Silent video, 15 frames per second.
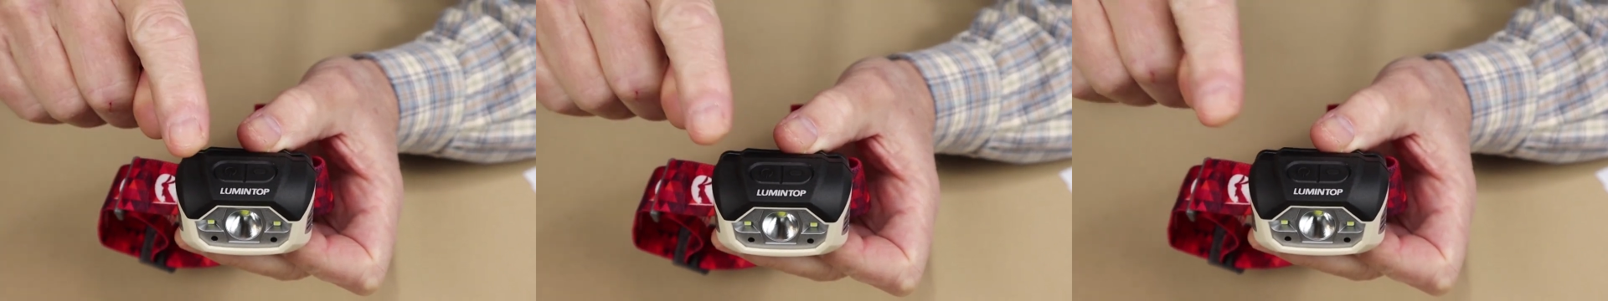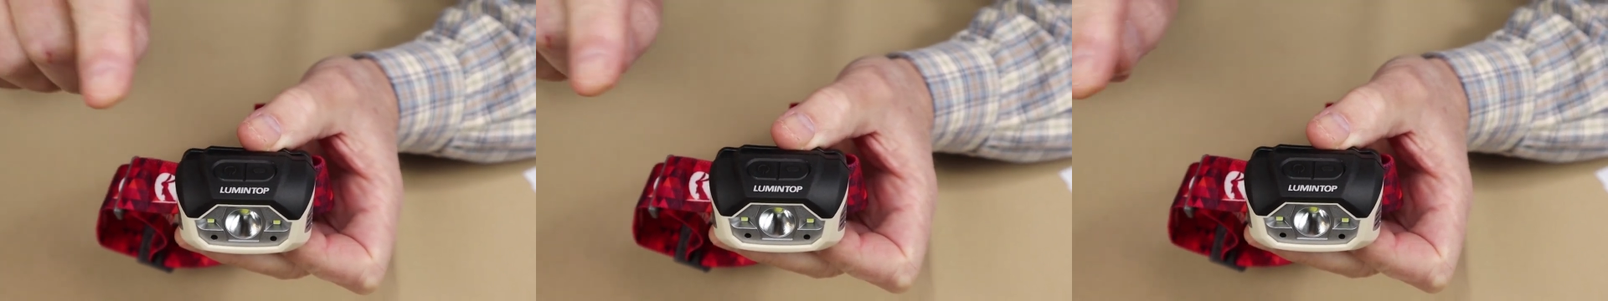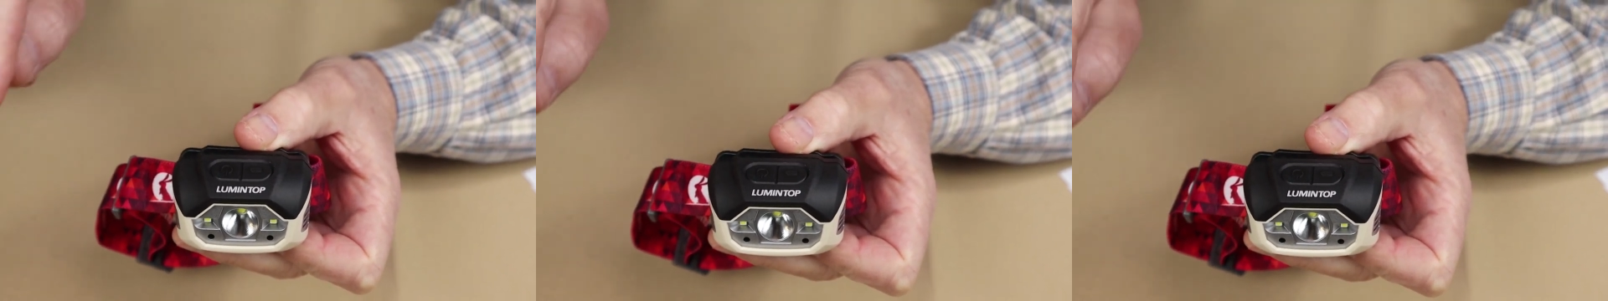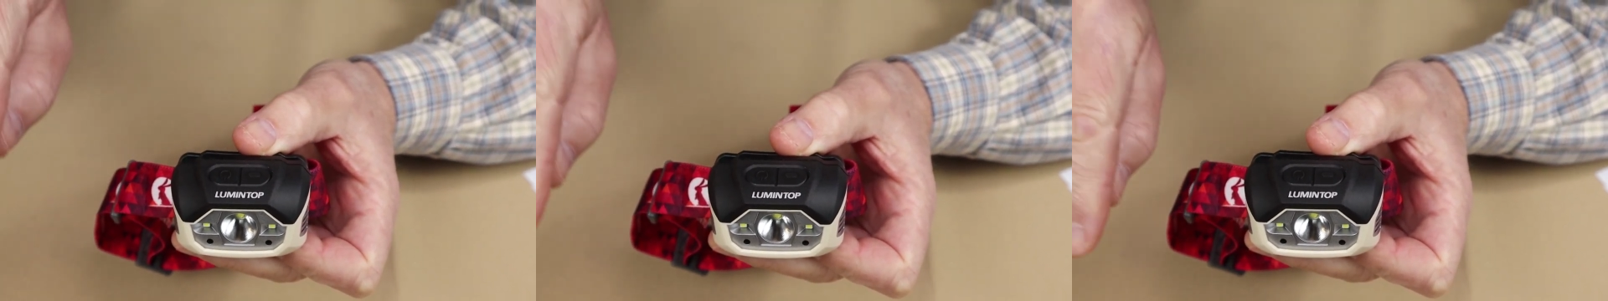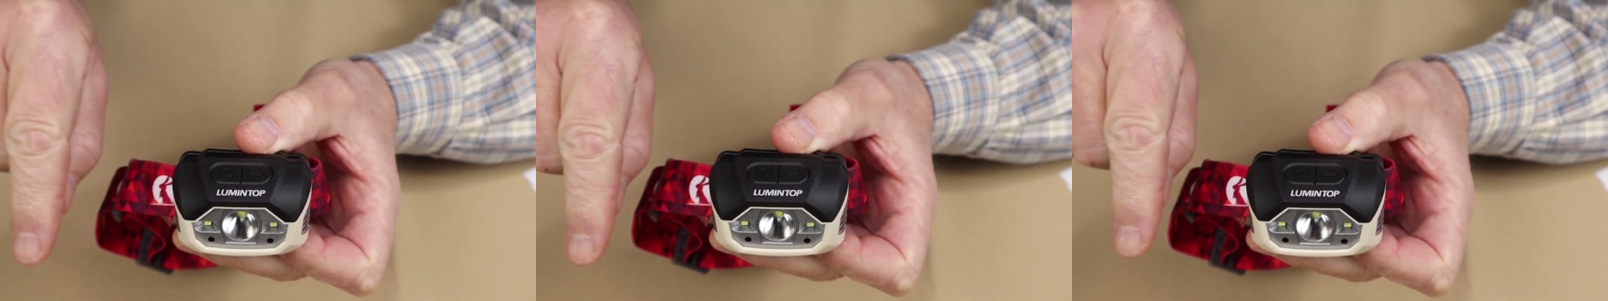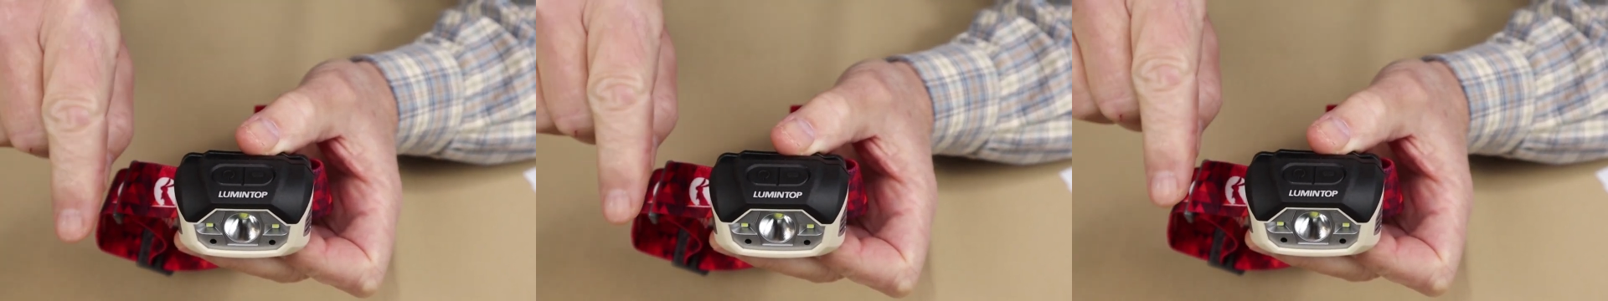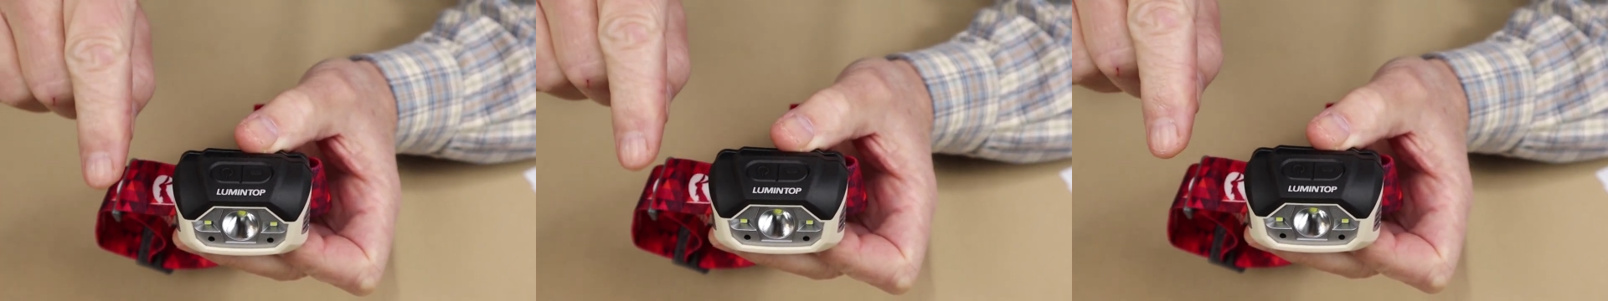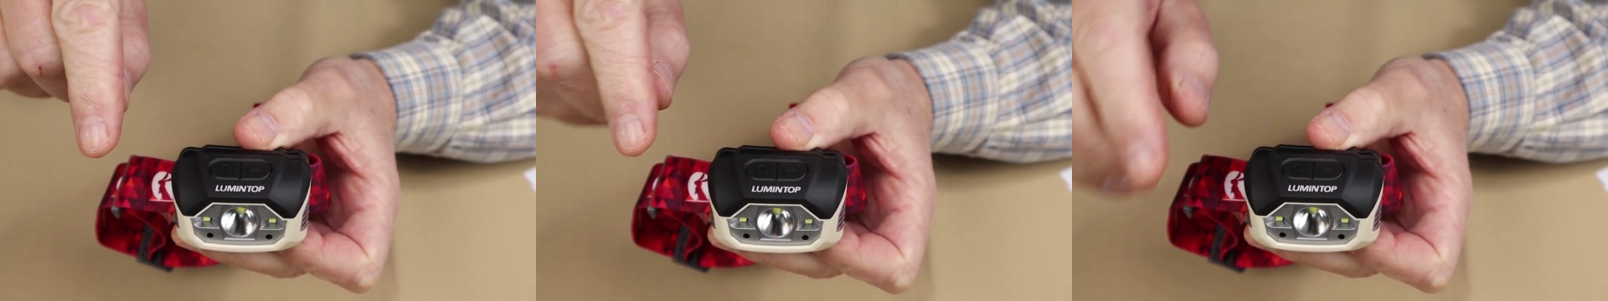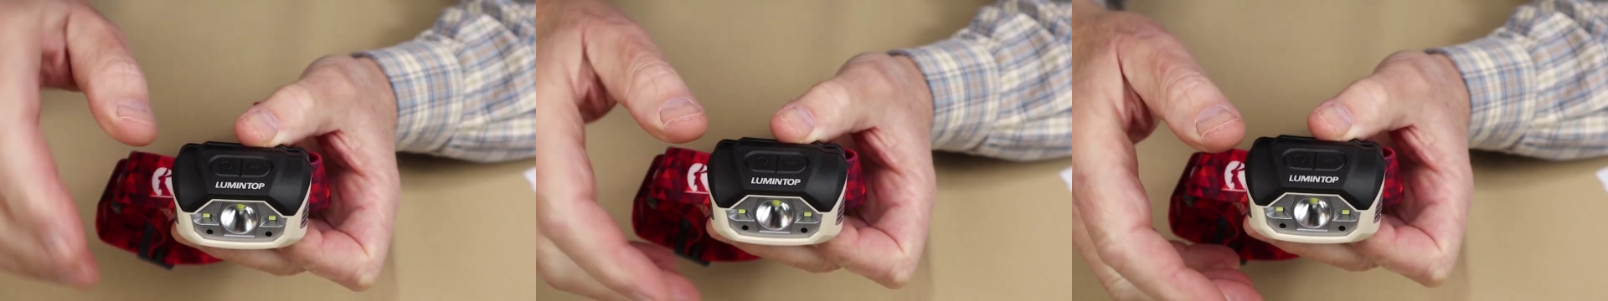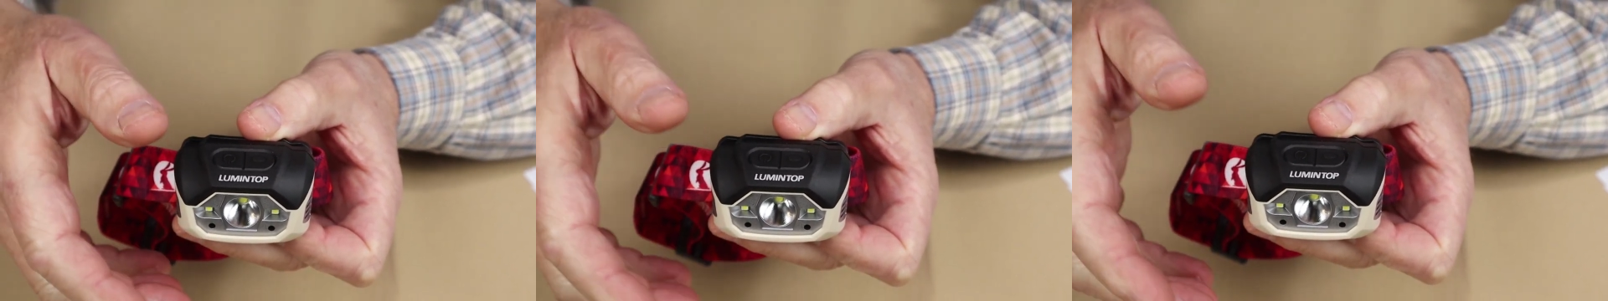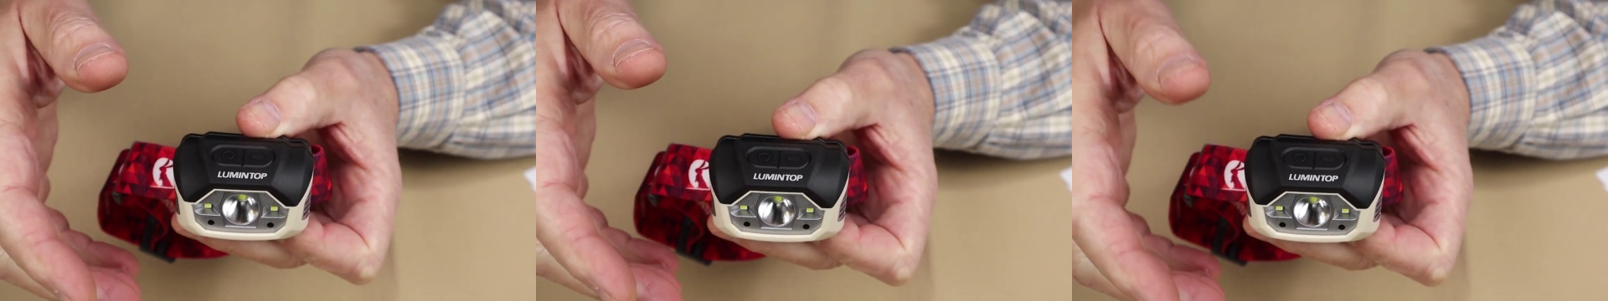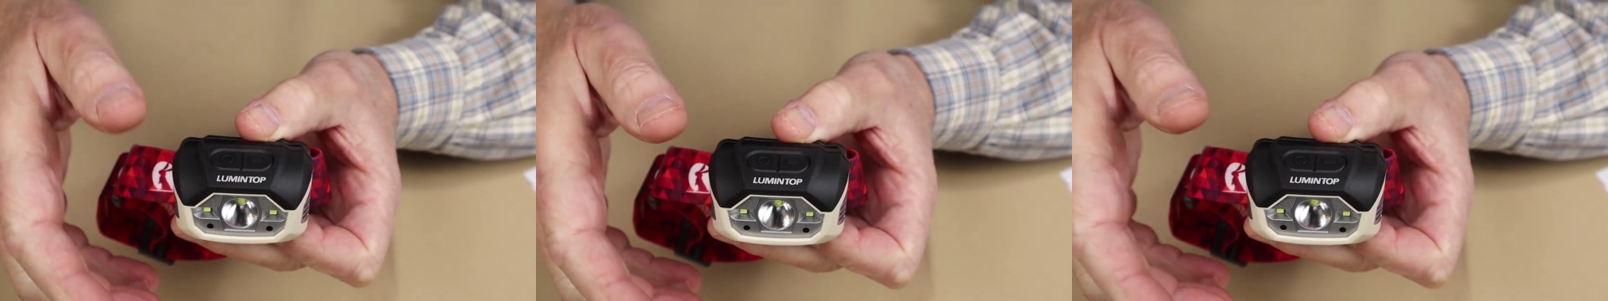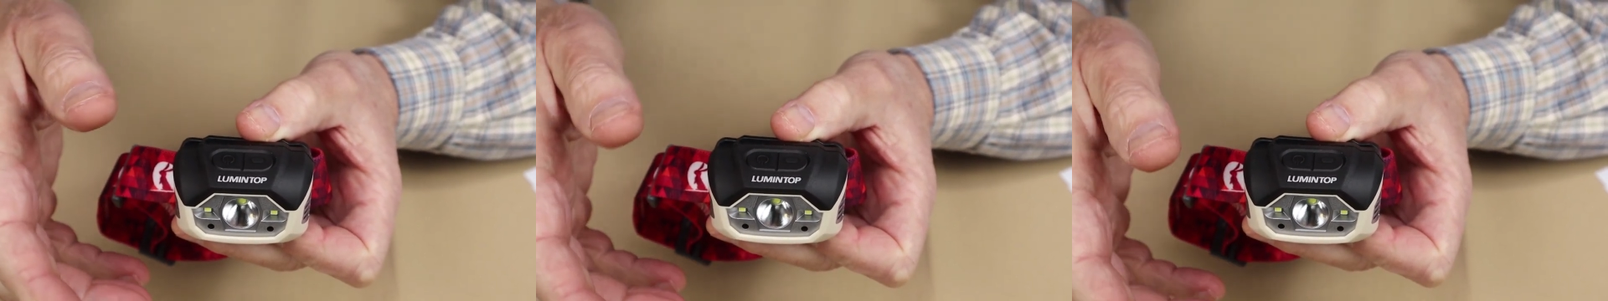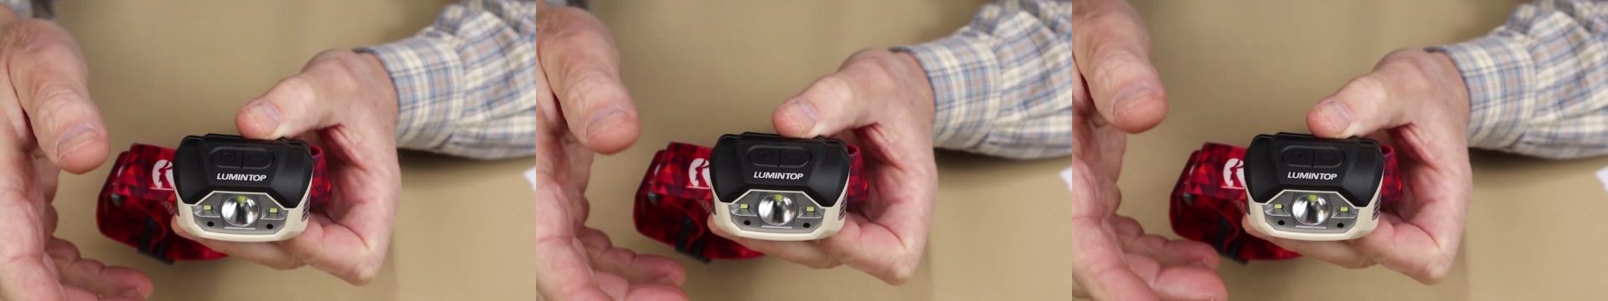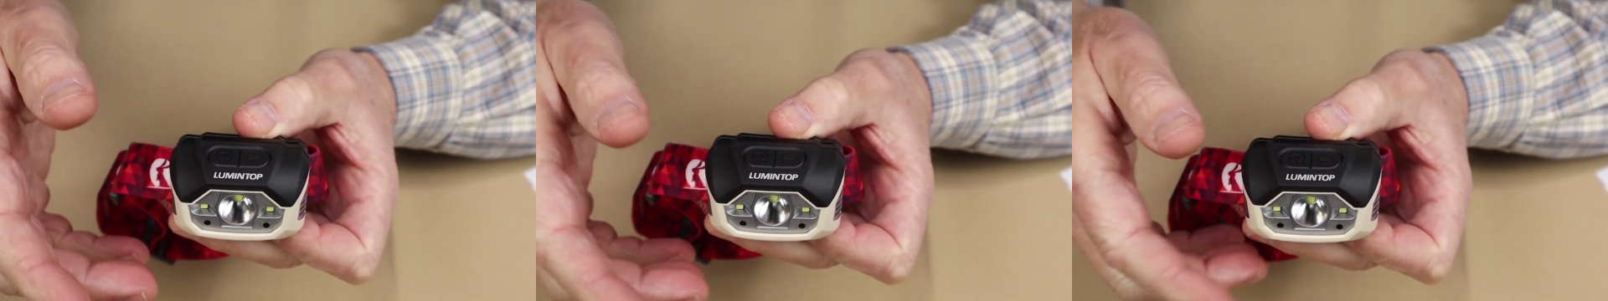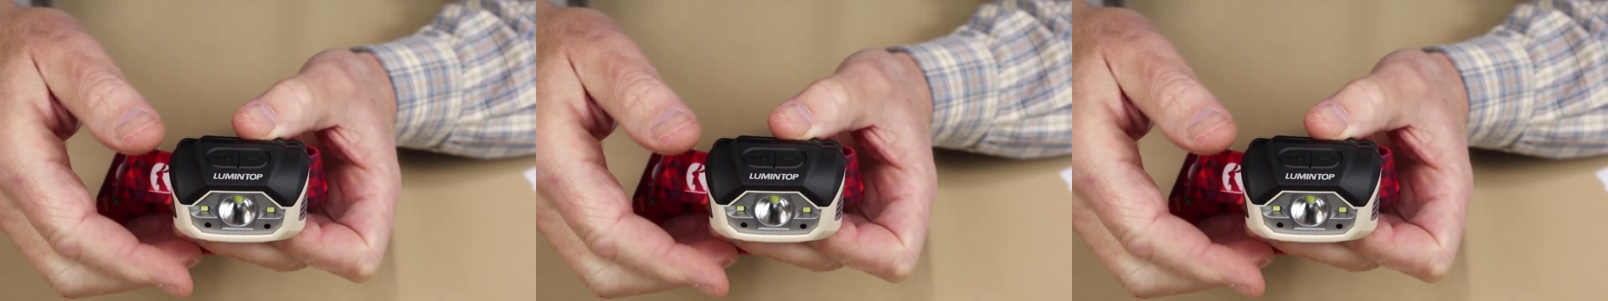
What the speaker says: [unreadable: no face in view]